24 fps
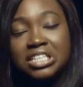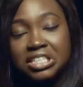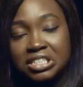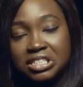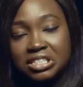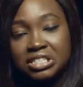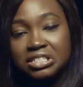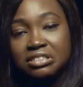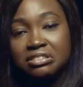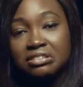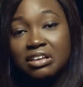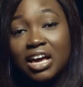
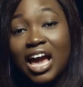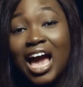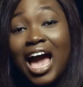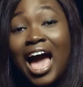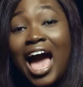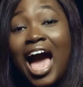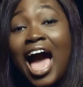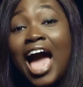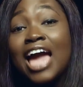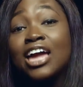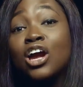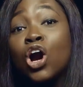sees,
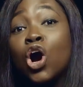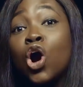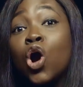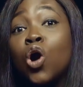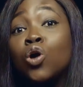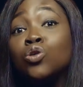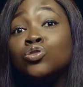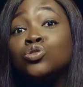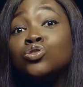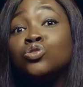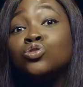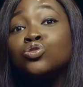I
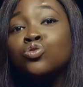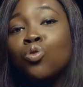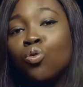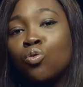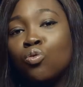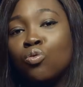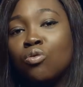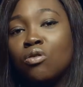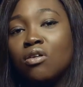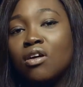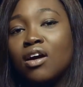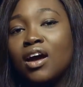
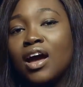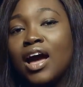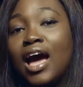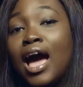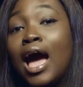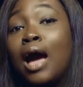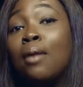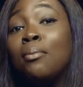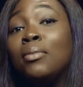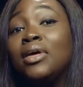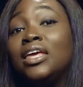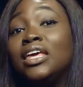also
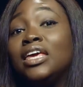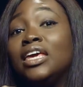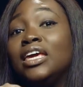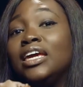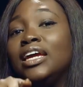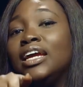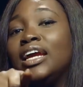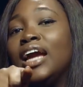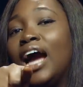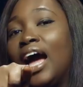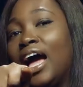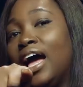am
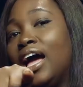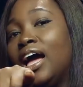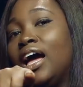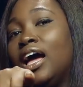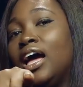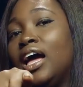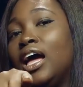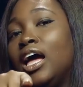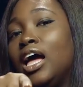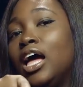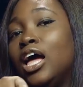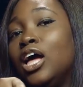eager
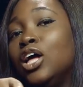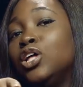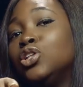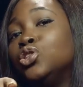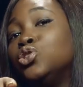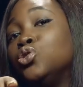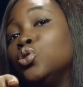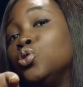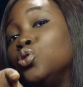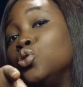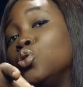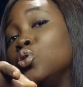
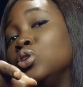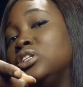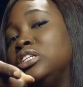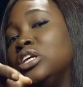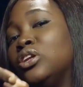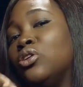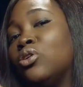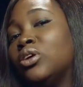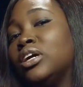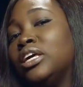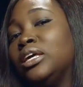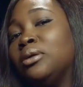to know
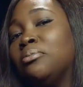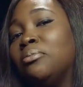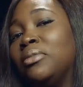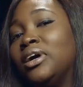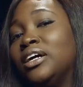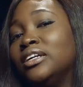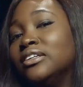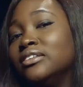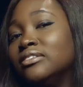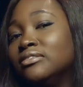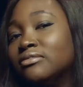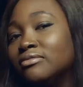the lucky
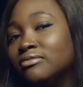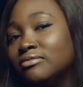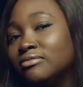man.